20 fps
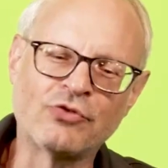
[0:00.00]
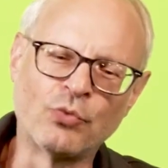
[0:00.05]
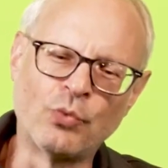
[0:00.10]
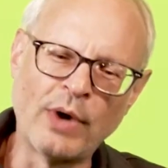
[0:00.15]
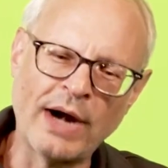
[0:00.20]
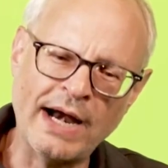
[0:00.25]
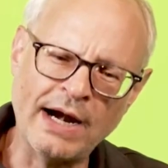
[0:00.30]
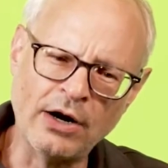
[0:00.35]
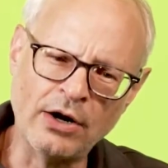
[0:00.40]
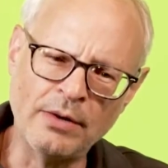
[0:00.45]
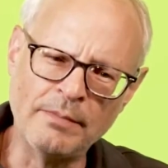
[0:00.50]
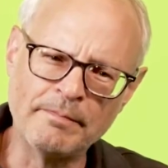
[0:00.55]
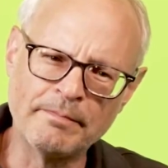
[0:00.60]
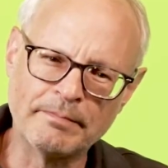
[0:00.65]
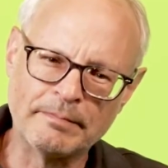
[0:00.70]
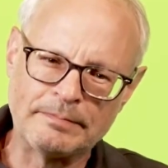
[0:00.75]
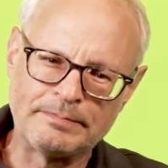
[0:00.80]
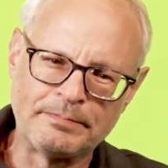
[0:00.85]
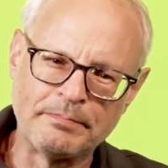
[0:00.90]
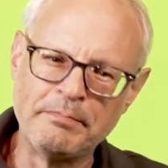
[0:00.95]
It's rare
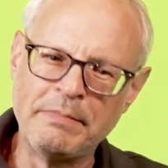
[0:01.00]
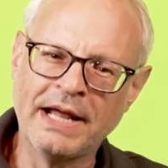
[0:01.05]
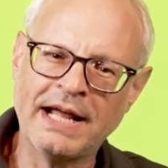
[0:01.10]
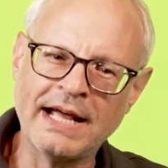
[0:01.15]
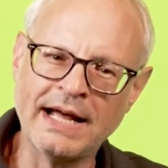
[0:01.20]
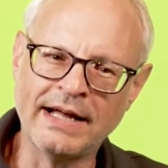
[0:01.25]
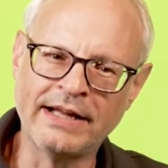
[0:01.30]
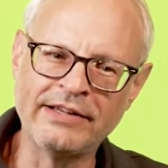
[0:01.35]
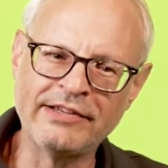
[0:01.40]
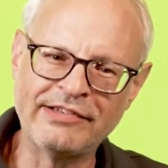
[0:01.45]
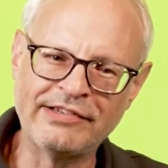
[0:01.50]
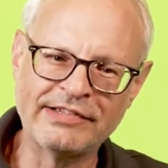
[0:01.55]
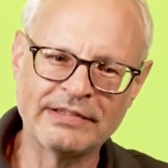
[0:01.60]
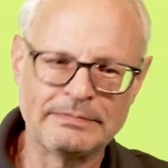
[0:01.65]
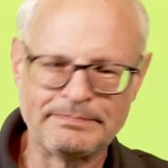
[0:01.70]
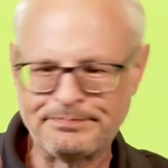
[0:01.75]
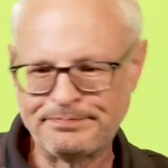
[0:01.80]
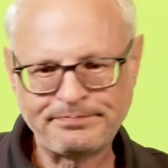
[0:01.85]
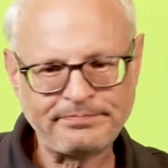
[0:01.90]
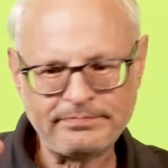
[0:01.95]

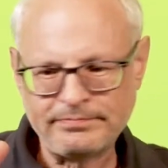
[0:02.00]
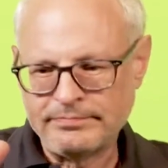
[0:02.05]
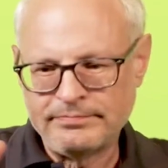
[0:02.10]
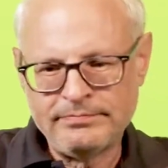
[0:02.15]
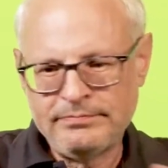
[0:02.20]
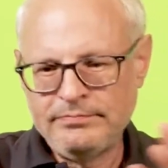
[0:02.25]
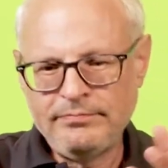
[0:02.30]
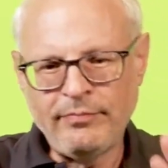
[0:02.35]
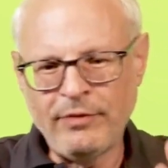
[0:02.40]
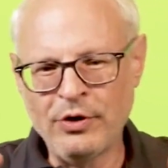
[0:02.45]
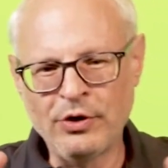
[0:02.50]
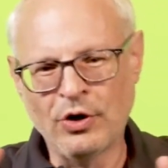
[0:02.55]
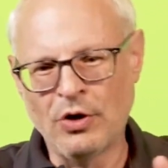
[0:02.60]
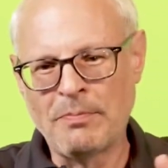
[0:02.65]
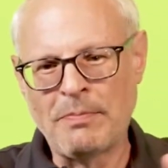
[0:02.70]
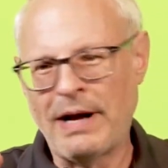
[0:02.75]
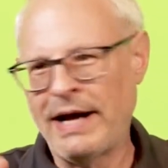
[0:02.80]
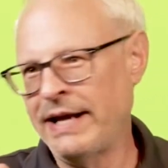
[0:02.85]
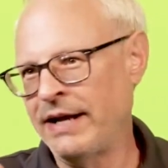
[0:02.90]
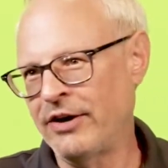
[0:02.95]
because you
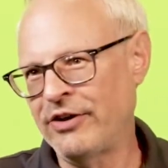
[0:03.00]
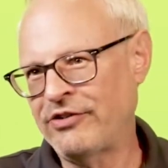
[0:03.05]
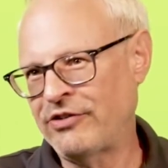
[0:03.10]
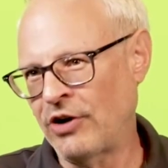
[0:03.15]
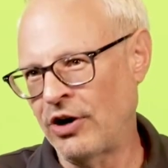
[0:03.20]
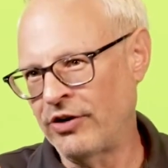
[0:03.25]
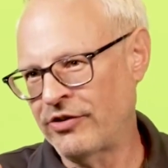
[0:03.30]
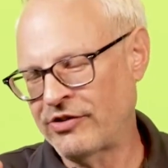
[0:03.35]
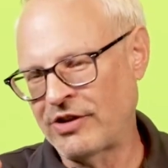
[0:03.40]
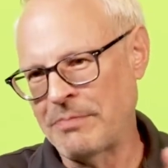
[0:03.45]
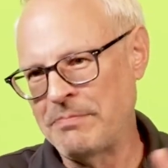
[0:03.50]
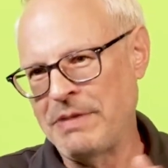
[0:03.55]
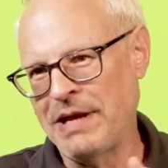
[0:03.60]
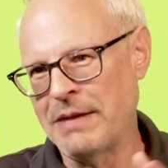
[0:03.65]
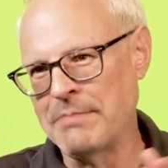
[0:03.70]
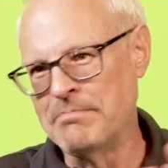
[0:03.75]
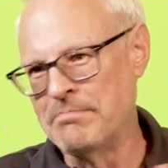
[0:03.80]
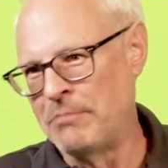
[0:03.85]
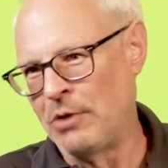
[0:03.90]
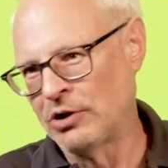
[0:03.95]
know, binary stars can
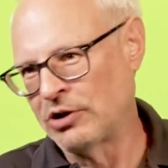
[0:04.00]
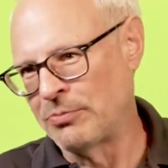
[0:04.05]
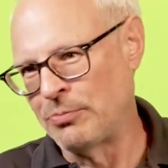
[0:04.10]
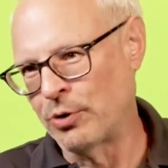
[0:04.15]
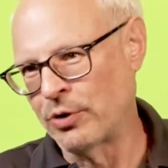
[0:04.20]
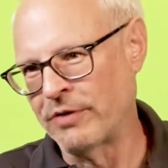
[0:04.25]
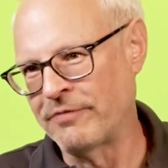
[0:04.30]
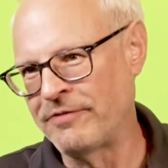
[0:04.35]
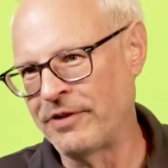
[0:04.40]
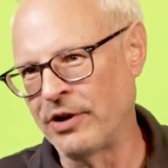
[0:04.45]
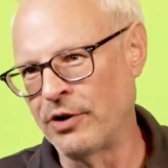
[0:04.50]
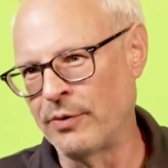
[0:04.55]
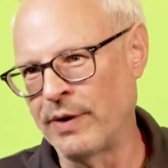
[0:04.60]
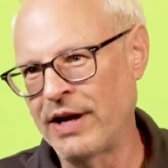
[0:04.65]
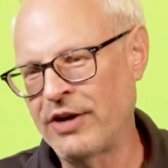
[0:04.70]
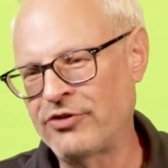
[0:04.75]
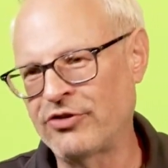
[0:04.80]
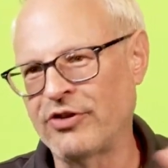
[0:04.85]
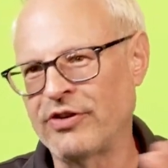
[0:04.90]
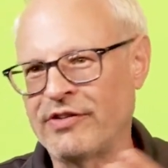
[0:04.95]
be in multiple
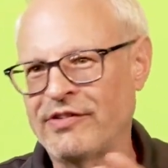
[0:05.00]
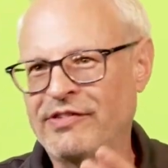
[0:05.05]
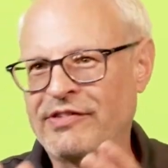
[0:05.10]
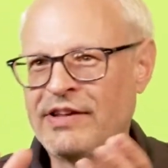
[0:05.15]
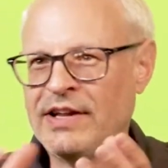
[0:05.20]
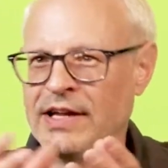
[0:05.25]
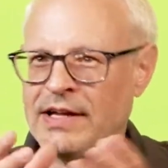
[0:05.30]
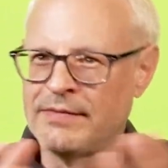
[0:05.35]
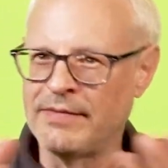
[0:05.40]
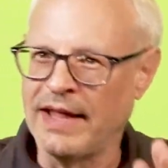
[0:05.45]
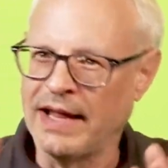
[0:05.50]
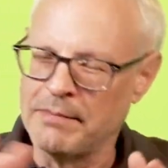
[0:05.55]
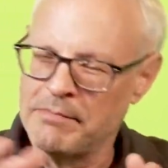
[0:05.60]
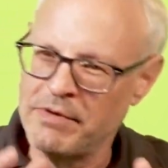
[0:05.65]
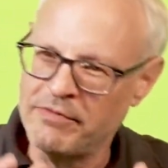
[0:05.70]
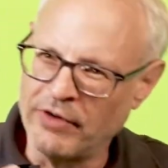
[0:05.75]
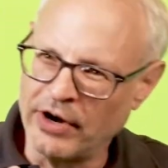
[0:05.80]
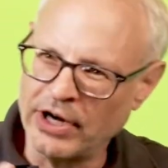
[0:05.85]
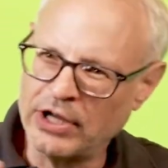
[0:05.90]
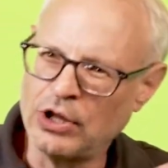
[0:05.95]
configurations. They
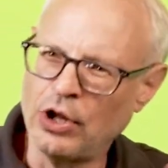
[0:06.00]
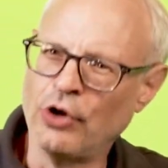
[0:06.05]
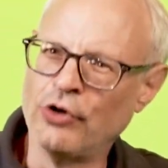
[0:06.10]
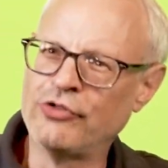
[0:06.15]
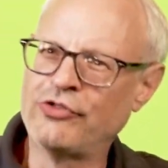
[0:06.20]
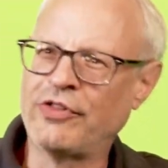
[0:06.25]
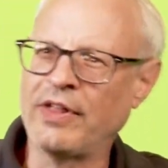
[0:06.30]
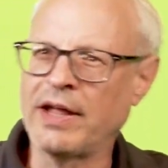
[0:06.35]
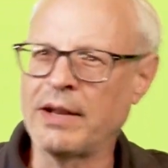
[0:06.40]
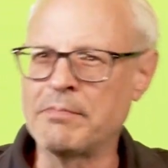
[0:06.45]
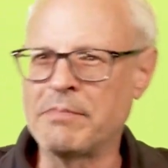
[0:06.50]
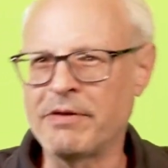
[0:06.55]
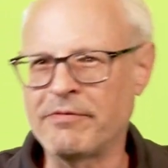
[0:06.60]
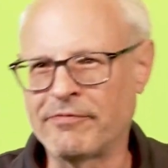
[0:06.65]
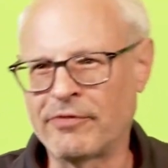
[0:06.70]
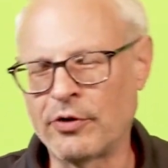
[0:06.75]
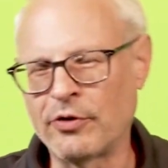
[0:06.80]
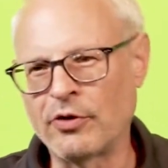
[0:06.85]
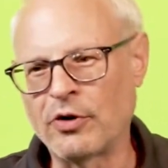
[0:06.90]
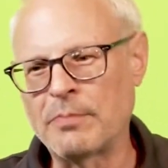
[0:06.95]
can be very close, they can be
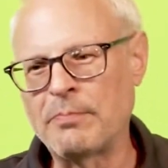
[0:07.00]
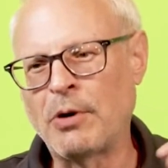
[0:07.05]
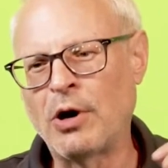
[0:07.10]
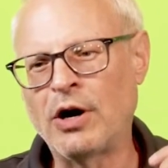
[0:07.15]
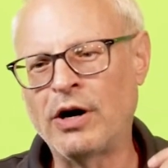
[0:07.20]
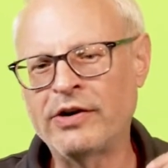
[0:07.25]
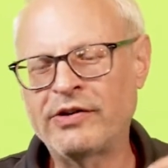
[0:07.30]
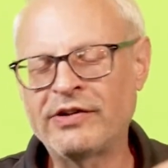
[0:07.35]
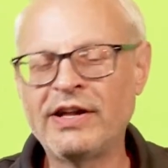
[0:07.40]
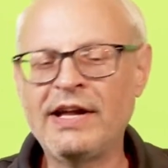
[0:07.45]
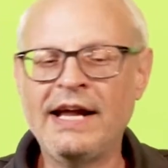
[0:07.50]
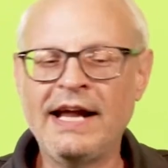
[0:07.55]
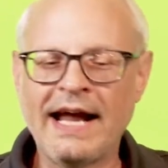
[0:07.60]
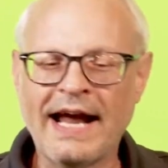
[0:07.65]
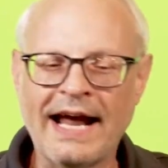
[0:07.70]
further apart.